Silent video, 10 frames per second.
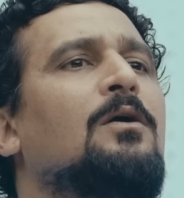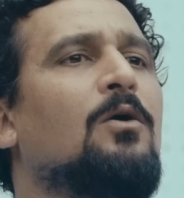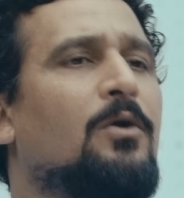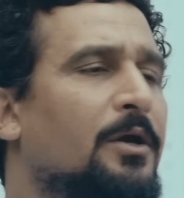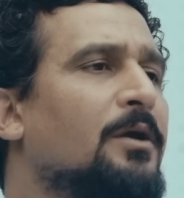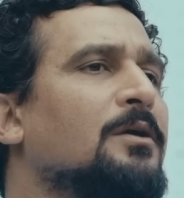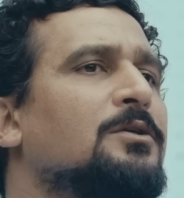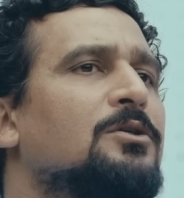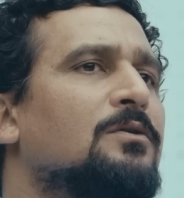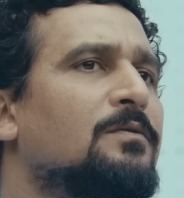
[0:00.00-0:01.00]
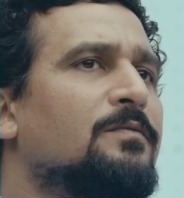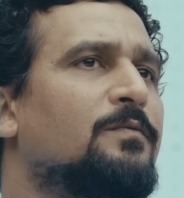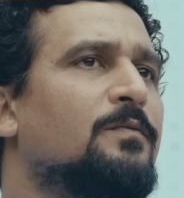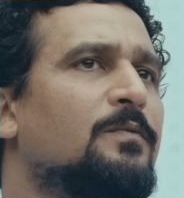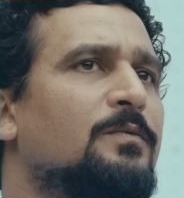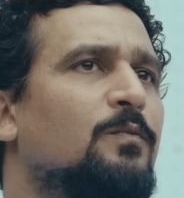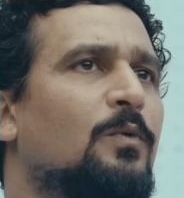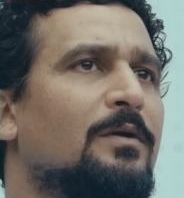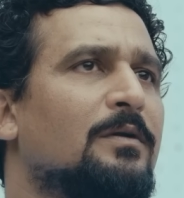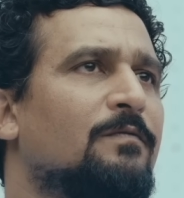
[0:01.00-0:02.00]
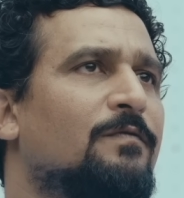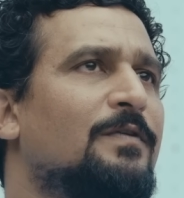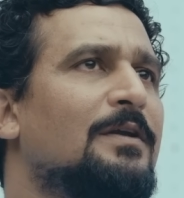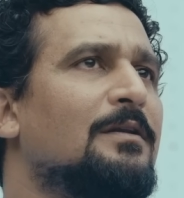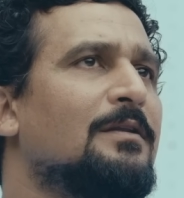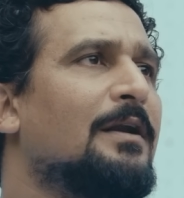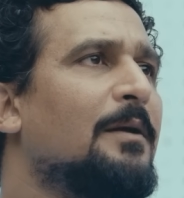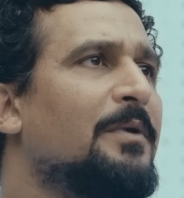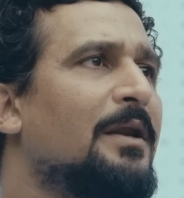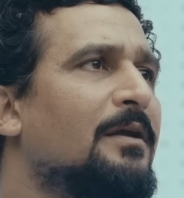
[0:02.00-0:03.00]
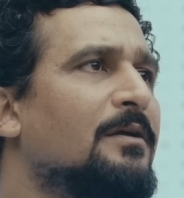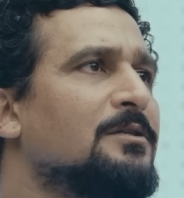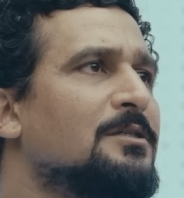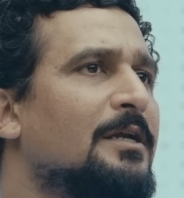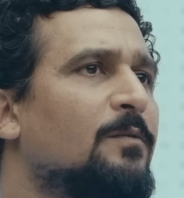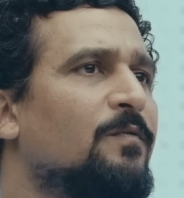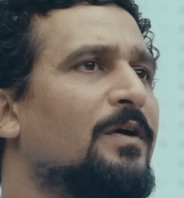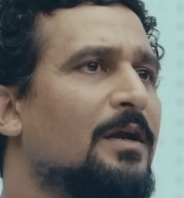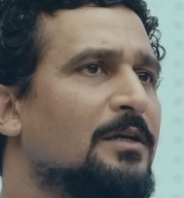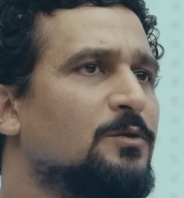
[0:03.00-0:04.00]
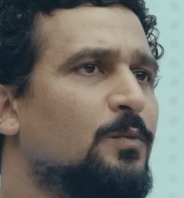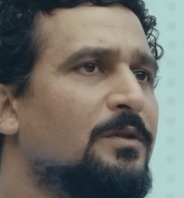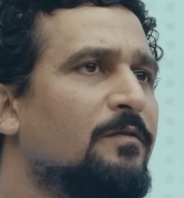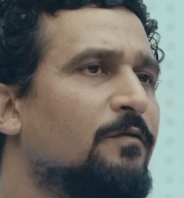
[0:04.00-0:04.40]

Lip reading: Okay, so what feel that I'm getting is that whereas with the